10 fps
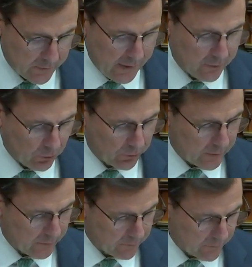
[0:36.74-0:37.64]
They told
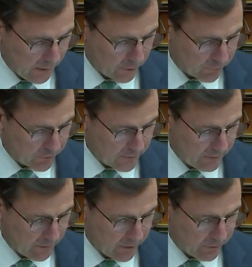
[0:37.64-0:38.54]
him they could
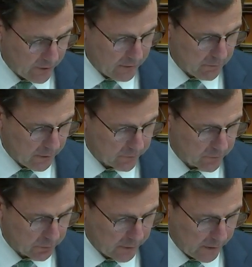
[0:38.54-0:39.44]
receive a 3-month
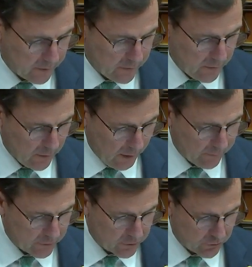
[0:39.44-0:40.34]
supply
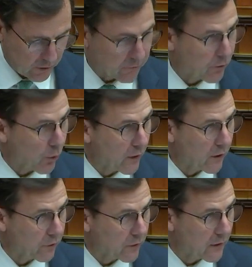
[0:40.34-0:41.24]
of his drug for
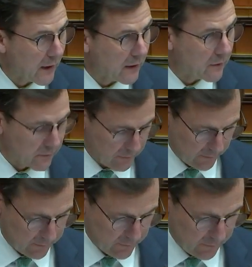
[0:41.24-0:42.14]

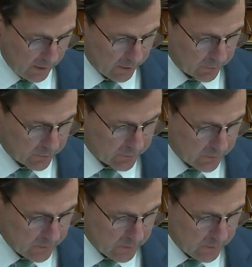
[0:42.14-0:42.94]
$186.